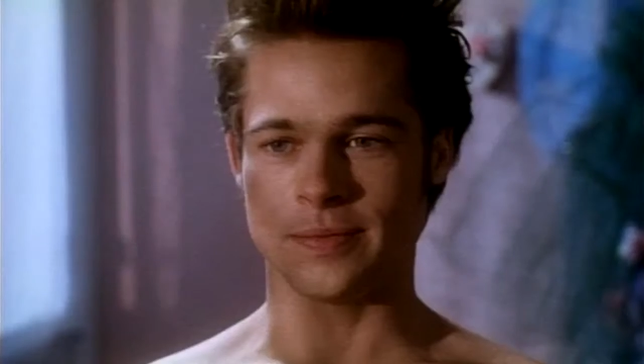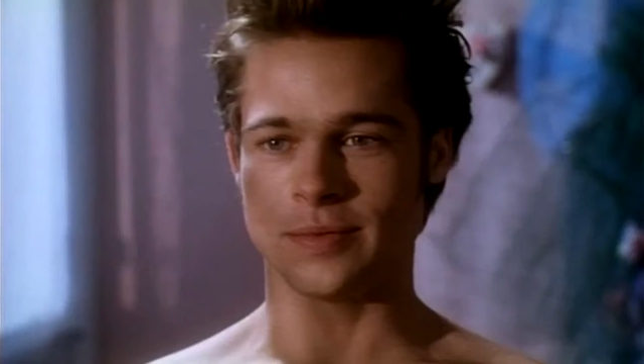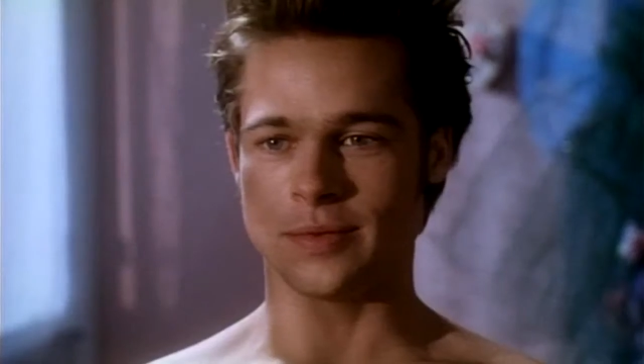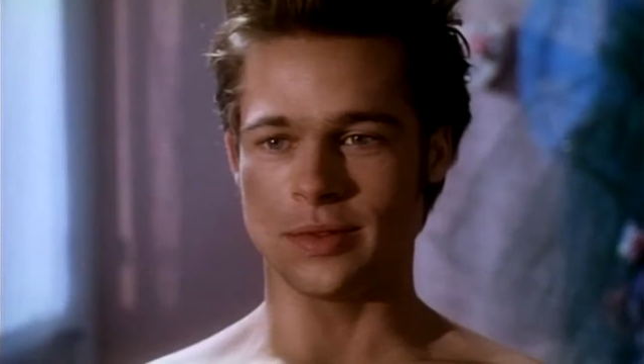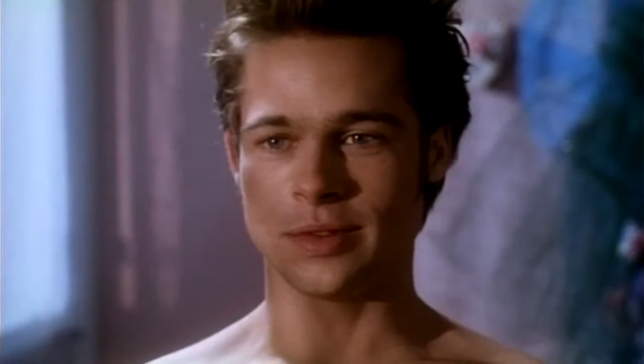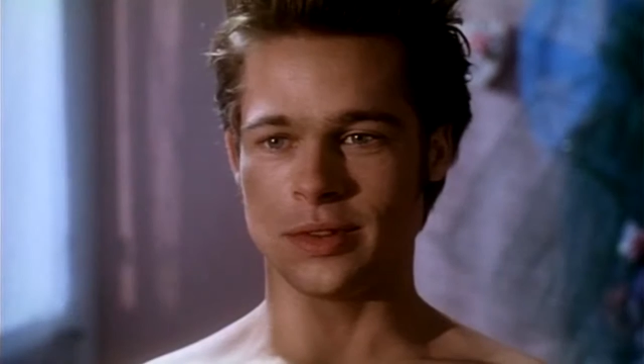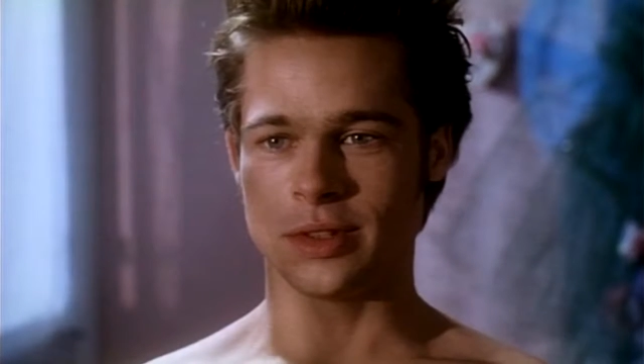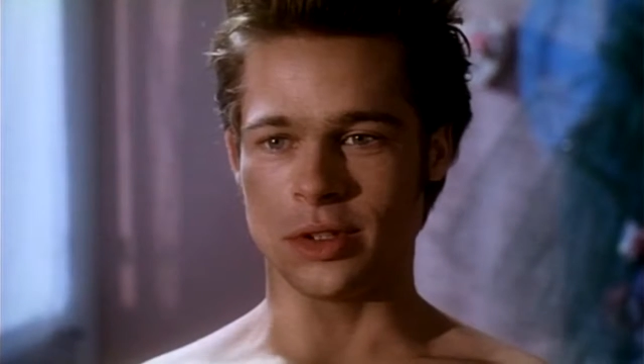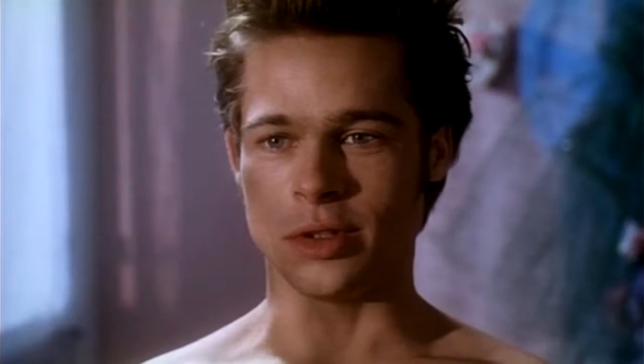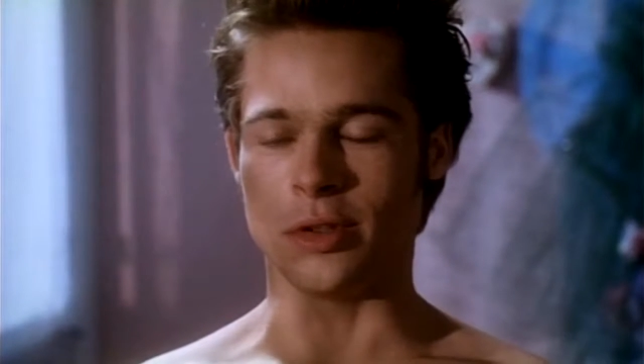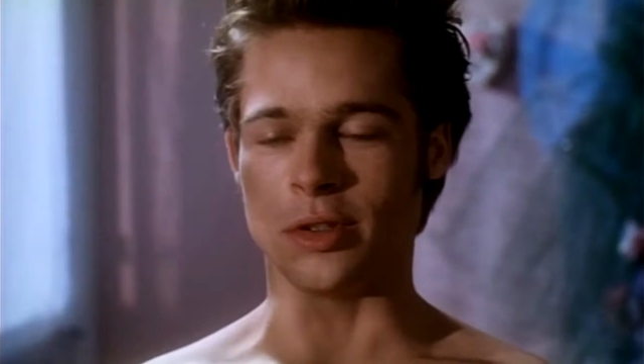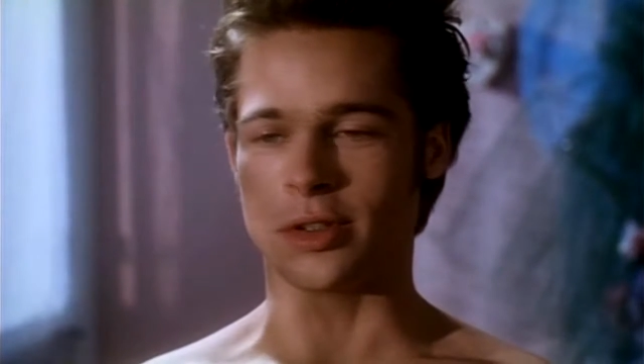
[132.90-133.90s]
in love with
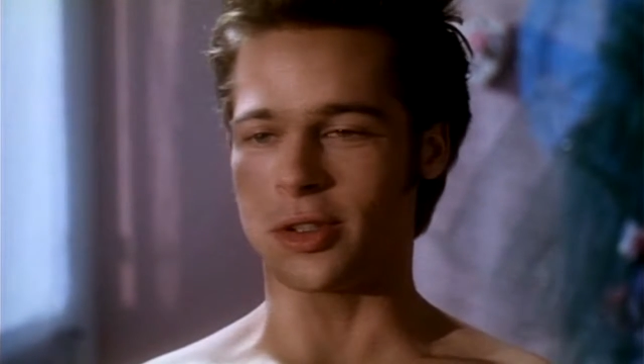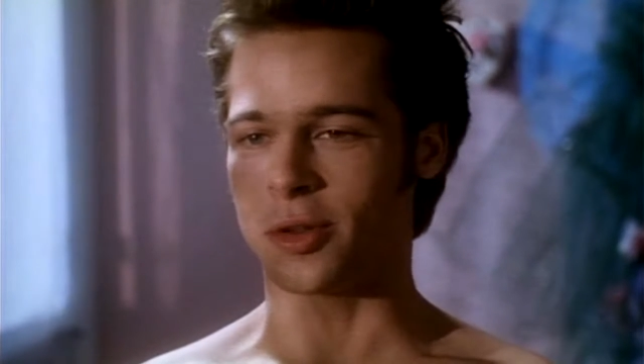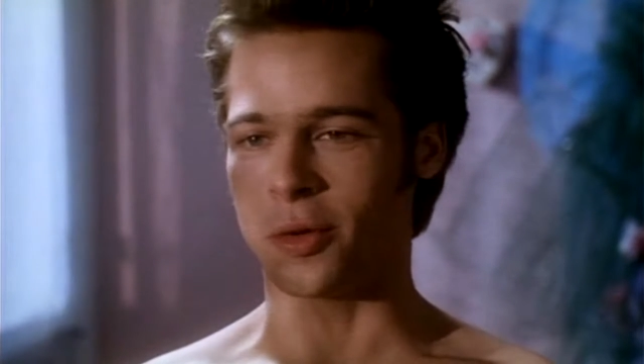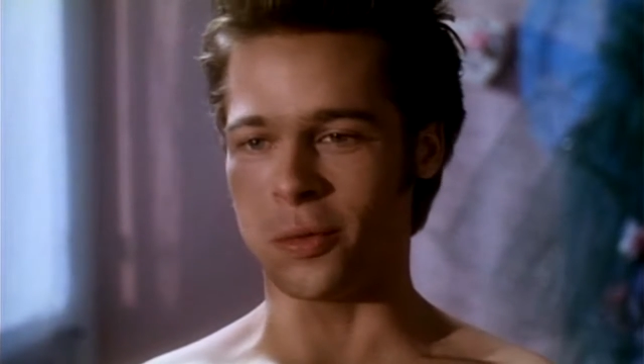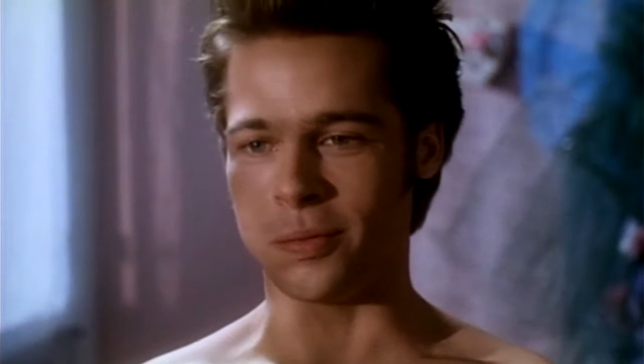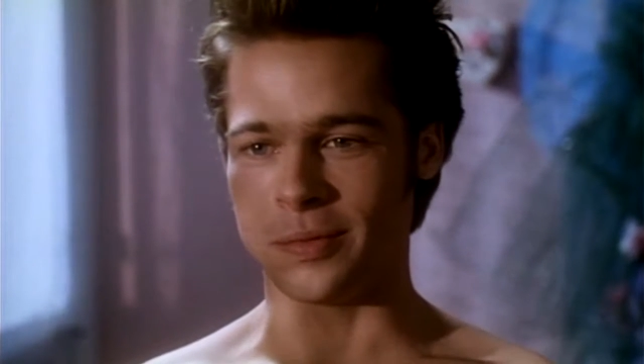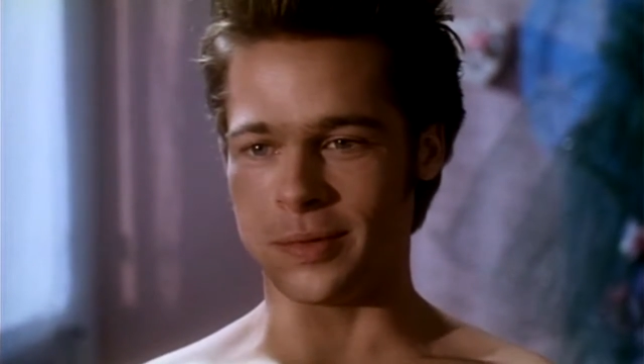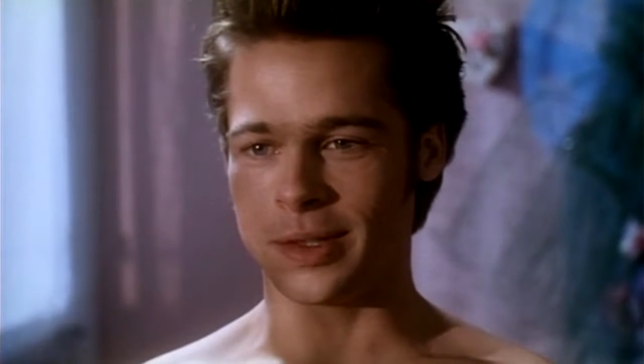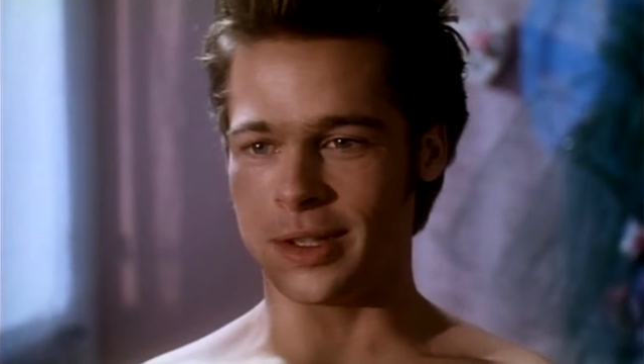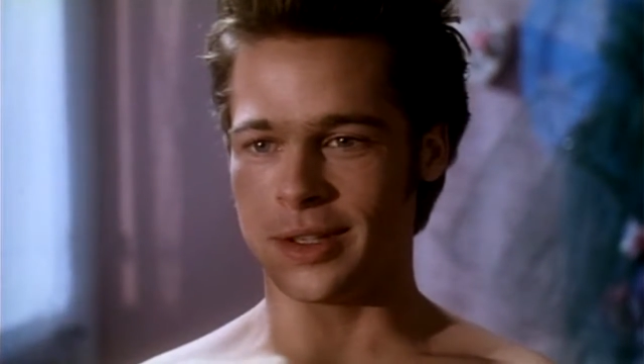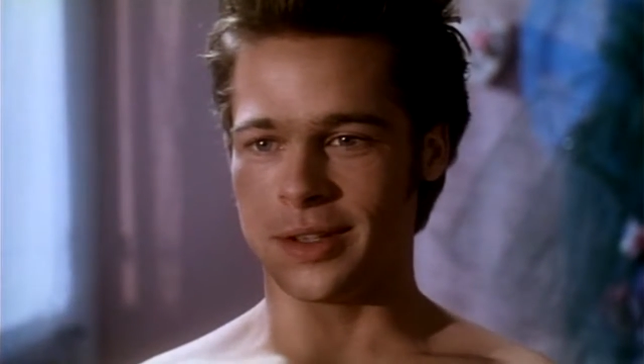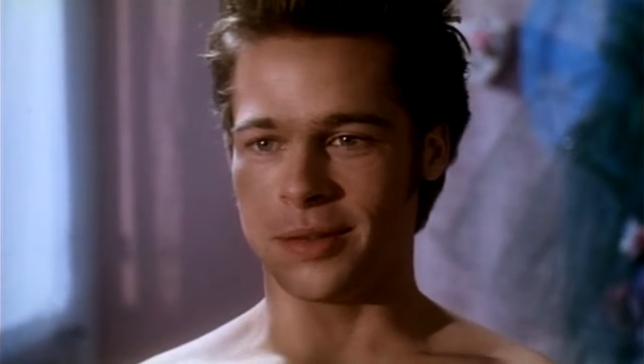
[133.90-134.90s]
in Thelma and
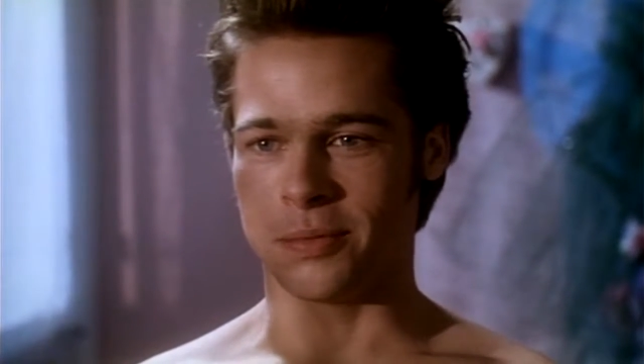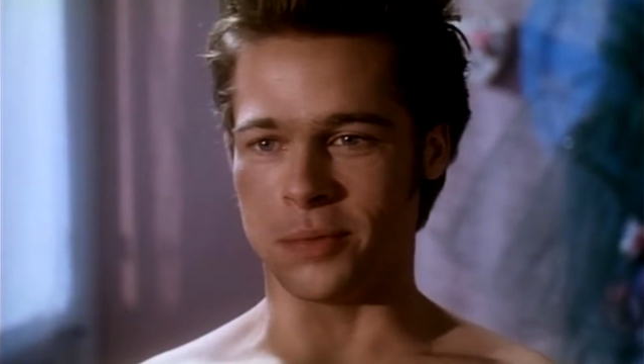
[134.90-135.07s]
Louise.